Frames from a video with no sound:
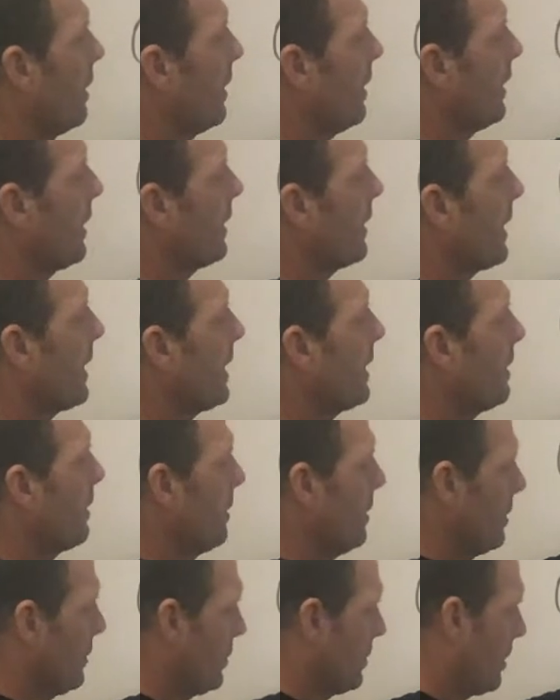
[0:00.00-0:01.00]
Like that.
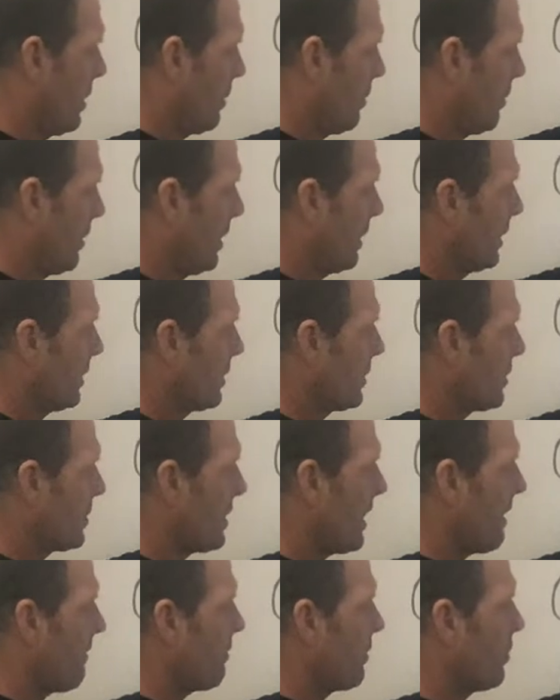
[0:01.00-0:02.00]
So
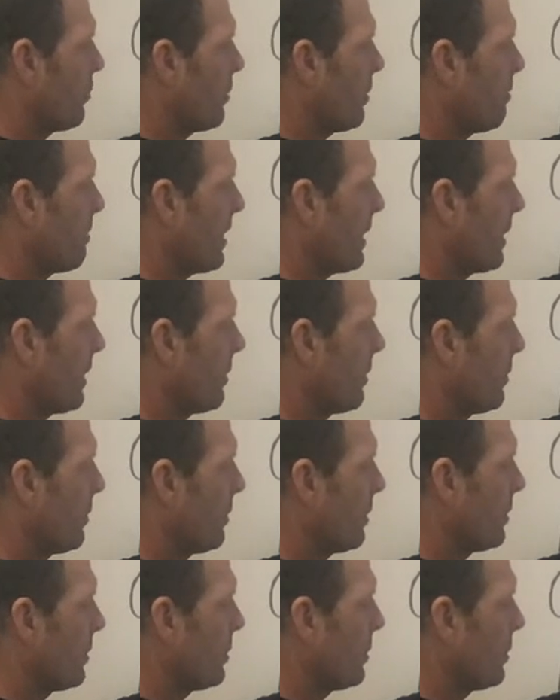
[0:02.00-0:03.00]
7 would be 1,
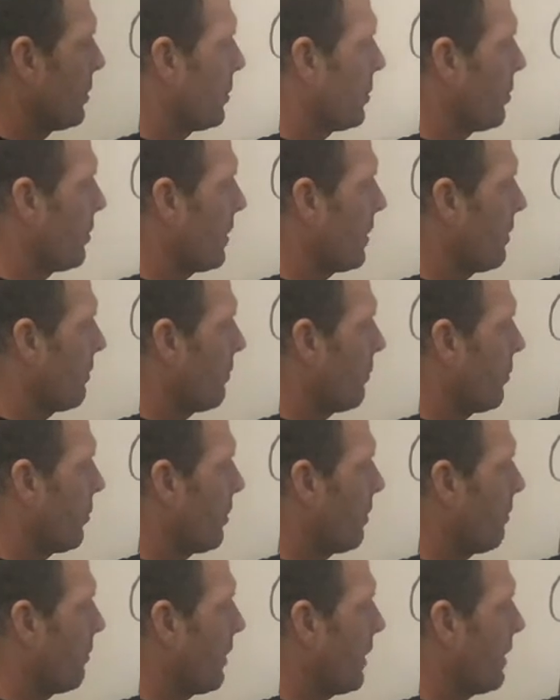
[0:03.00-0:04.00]
2, 3, 4,
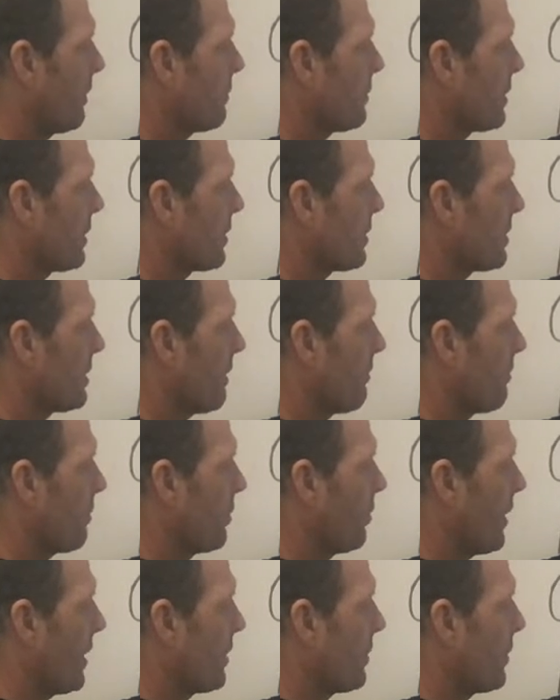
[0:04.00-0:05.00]
5, 6, 7,
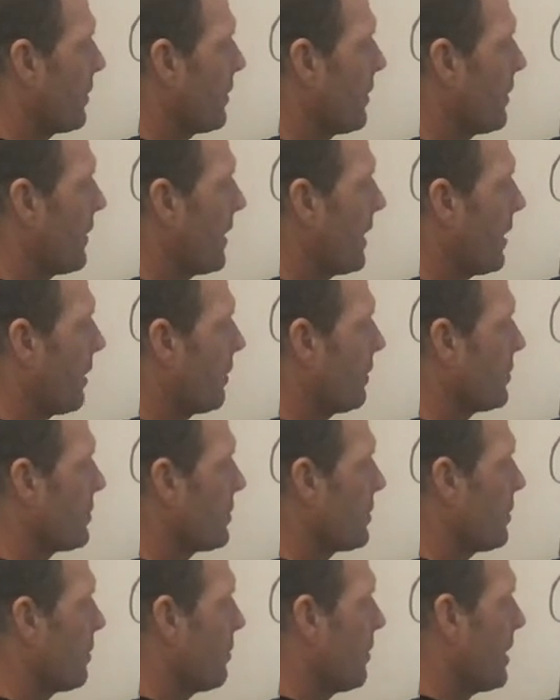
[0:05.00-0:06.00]
right there. So
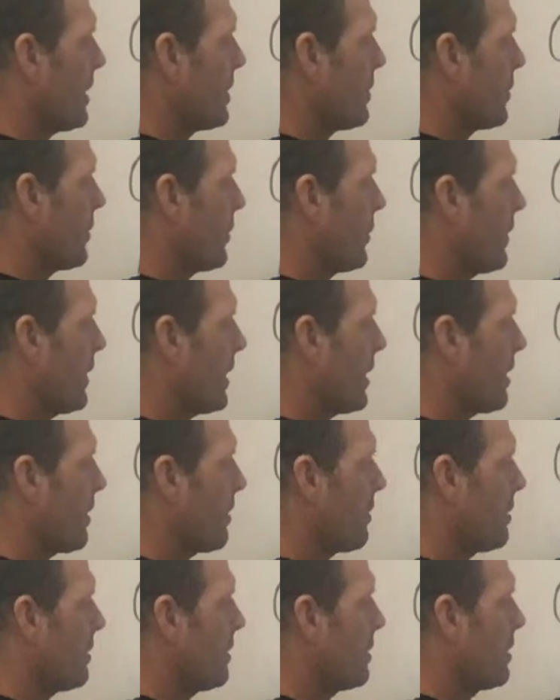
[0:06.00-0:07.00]
right
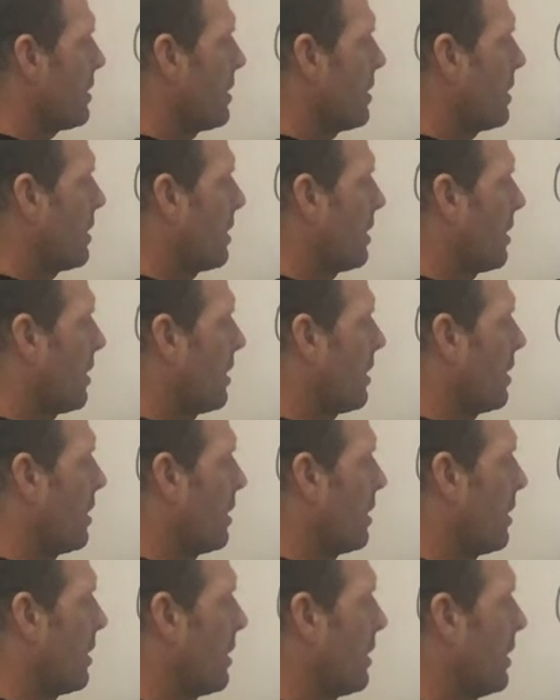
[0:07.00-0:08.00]
there
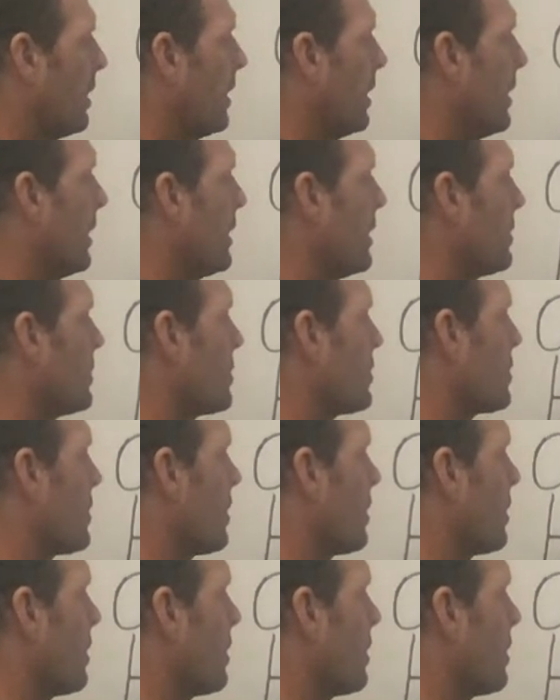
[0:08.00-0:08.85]
is